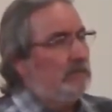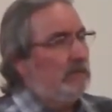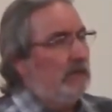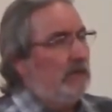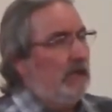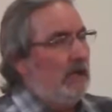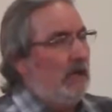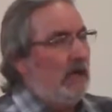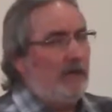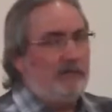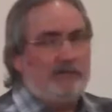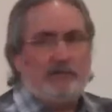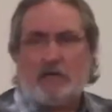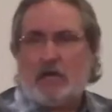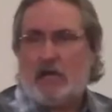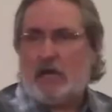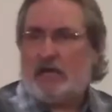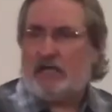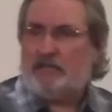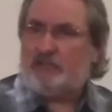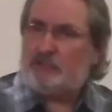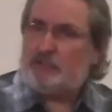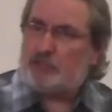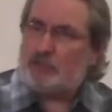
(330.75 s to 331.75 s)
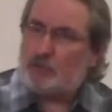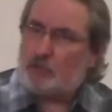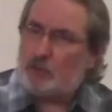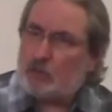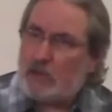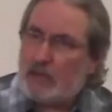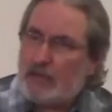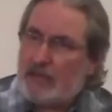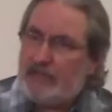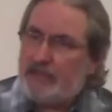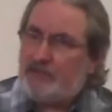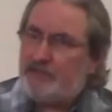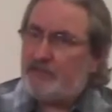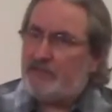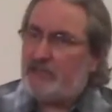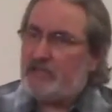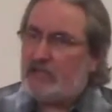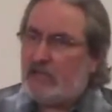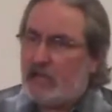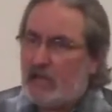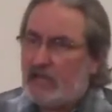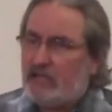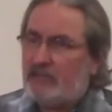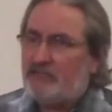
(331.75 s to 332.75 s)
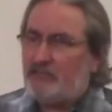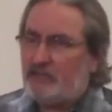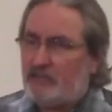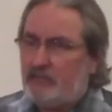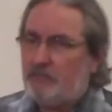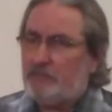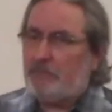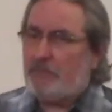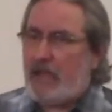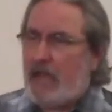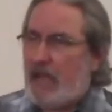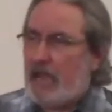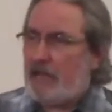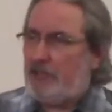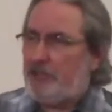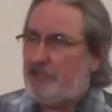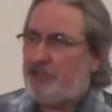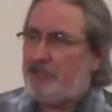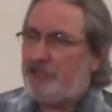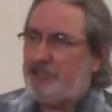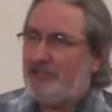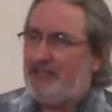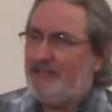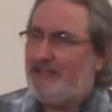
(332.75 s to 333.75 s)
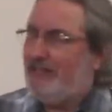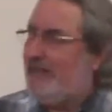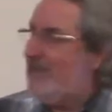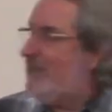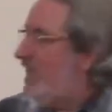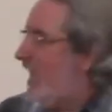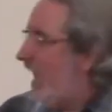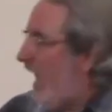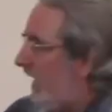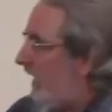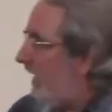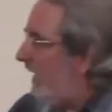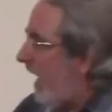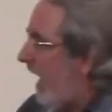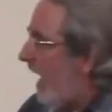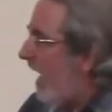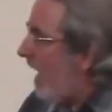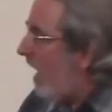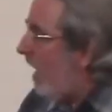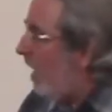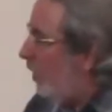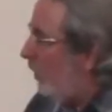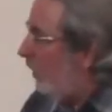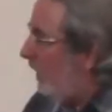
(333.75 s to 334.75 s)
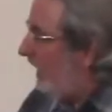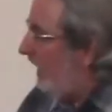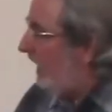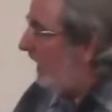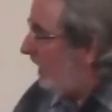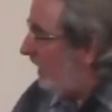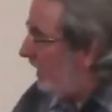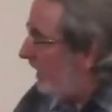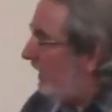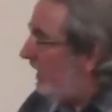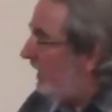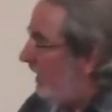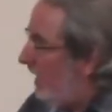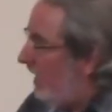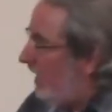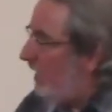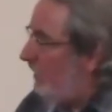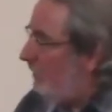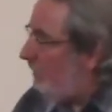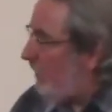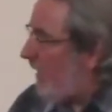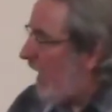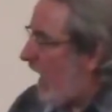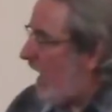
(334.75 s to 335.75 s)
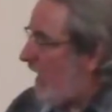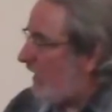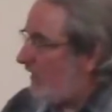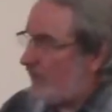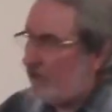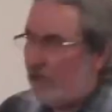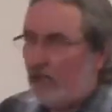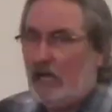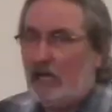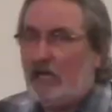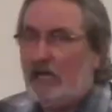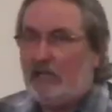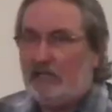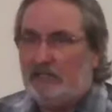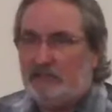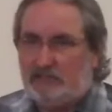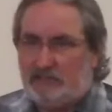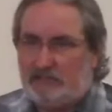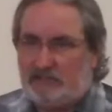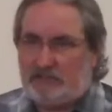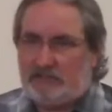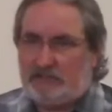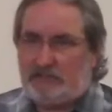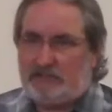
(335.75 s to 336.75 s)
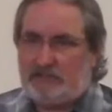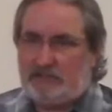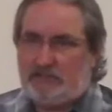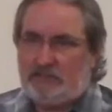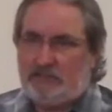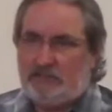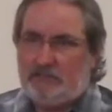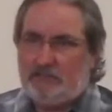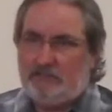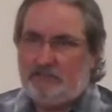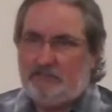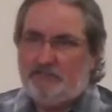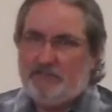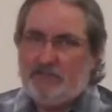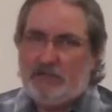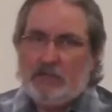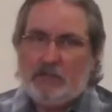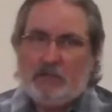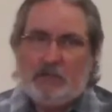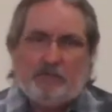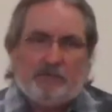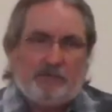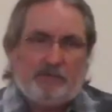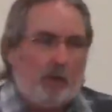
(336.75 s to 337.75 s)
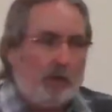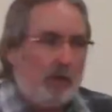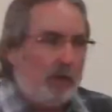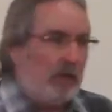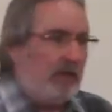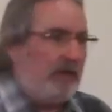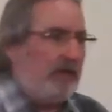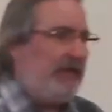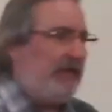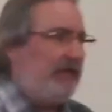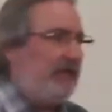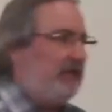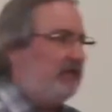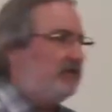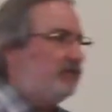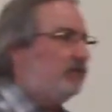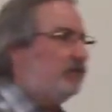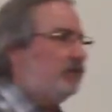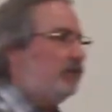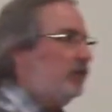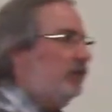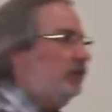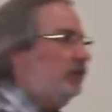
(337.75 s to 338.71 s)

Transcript: of God's grace and God's compassion and how it can impact us. For it is through